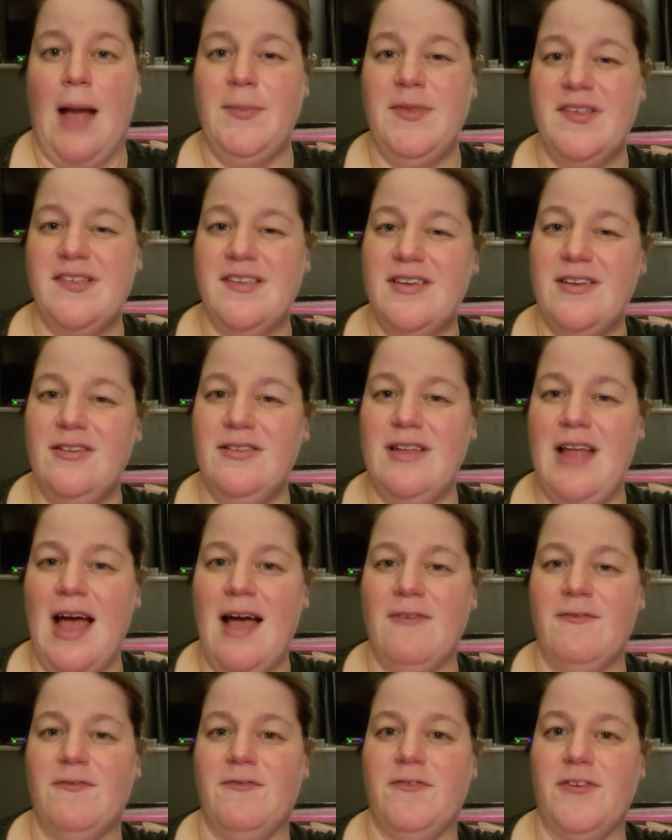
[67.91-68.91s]
I'm still
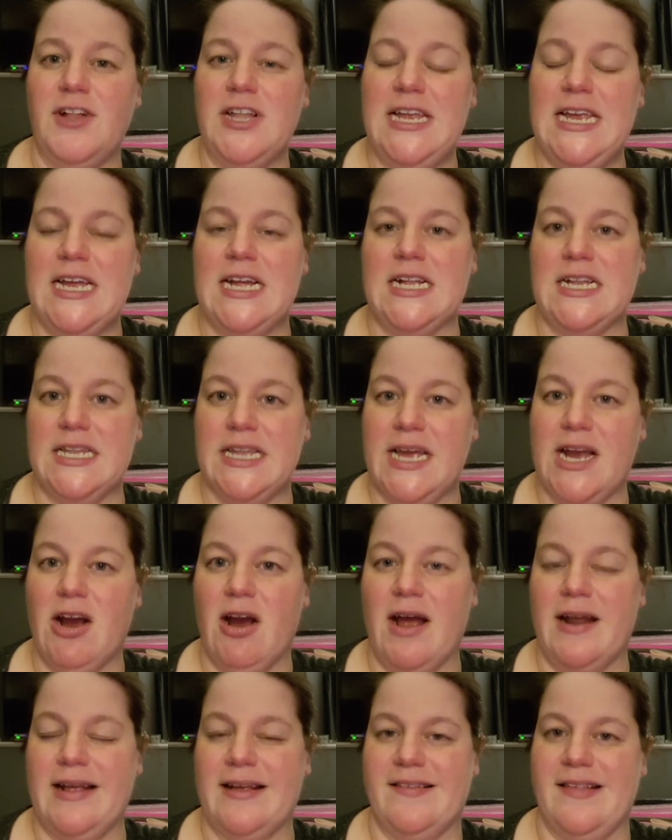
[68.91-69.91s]
not fully
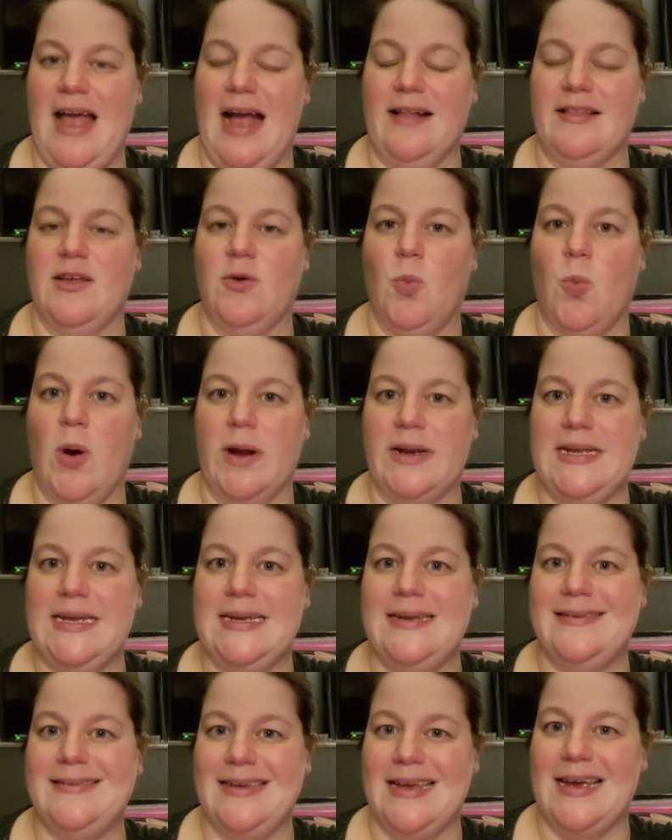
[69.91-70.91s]
clear on exactly what
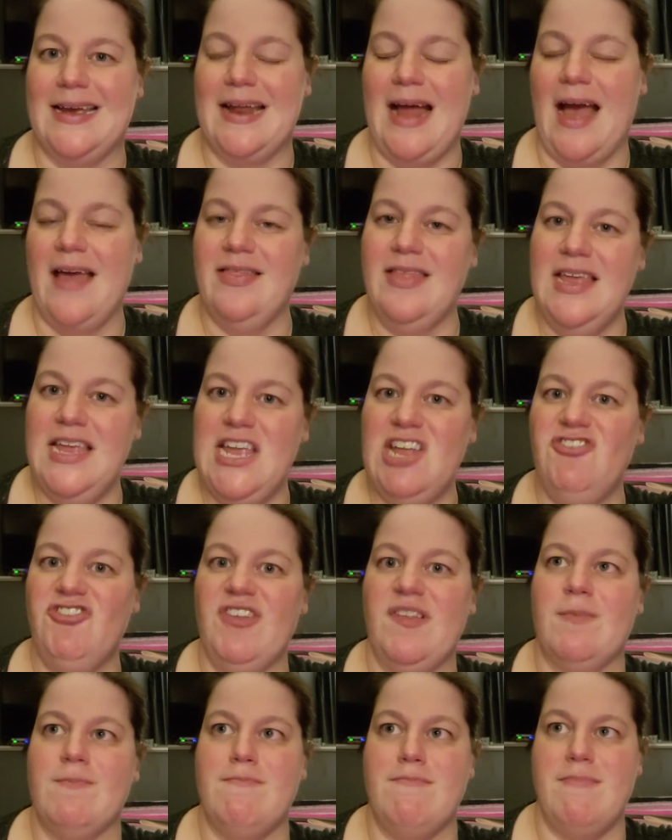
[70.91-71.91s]
he did. I think he
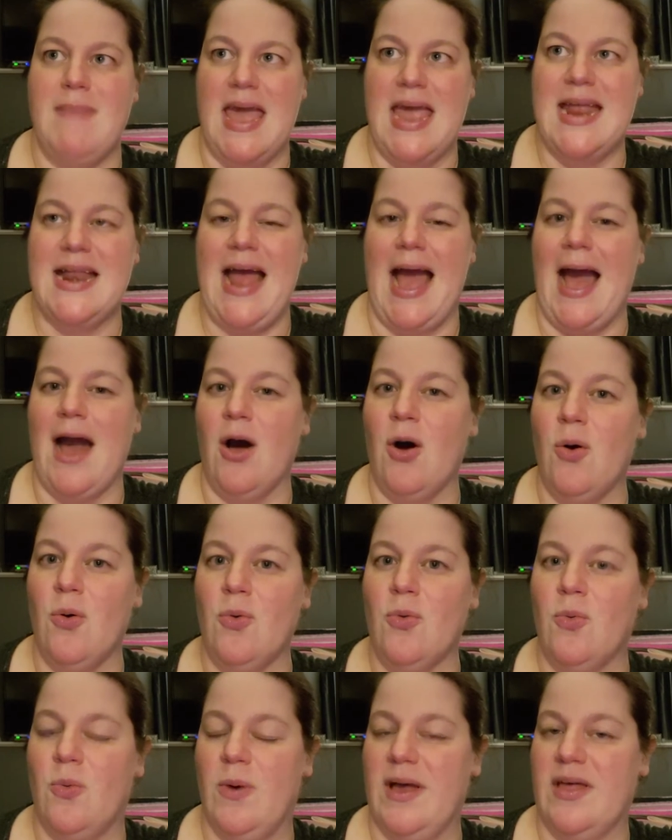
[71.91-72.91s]
just made
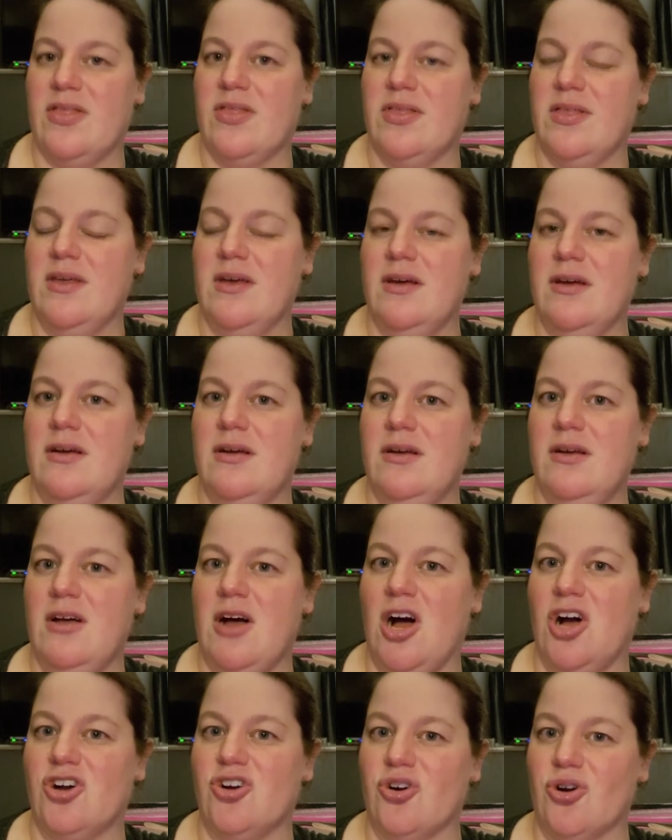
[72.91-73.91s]
out with
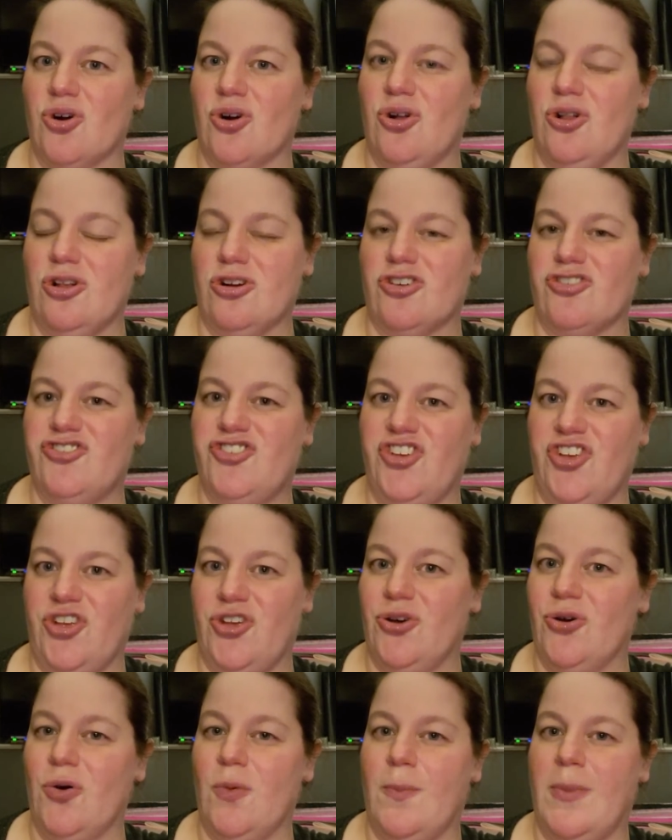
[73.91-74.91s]
a girl or
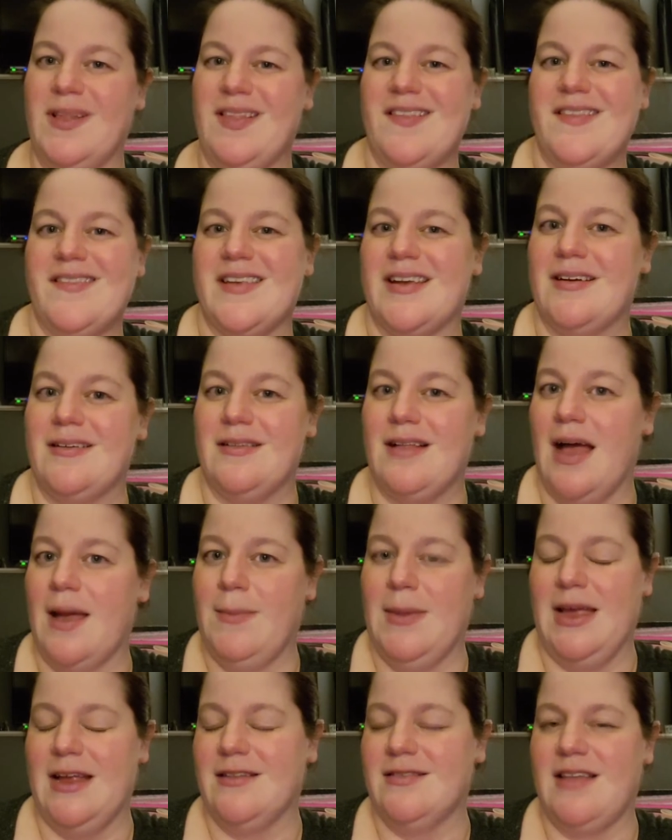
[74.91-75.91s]
two, but still, I
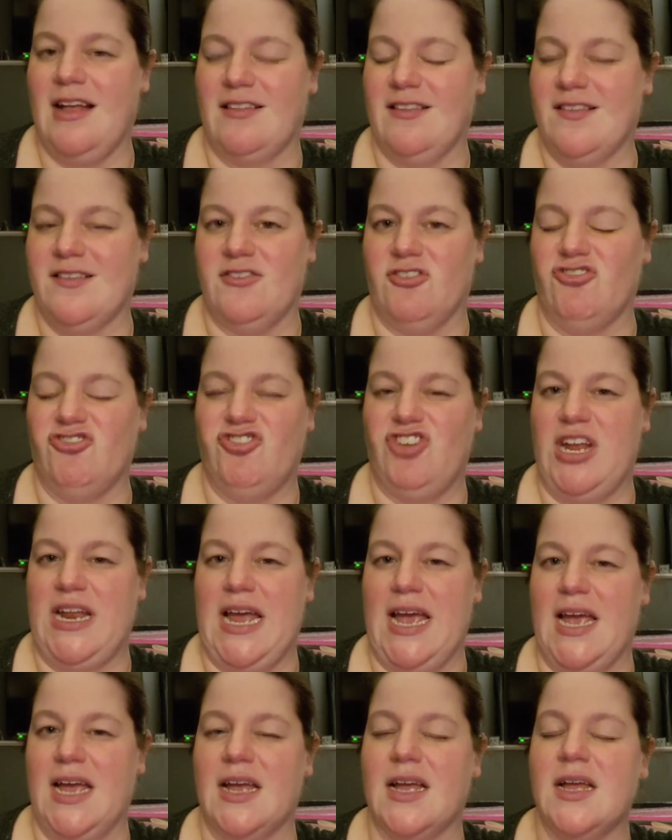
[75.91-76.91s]
mean, that's still
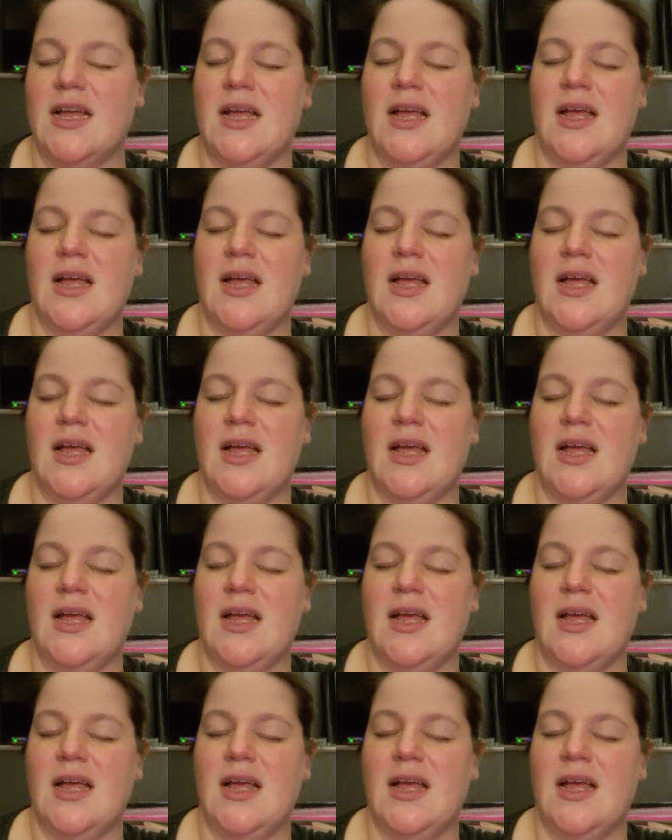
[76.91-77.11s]
cheating.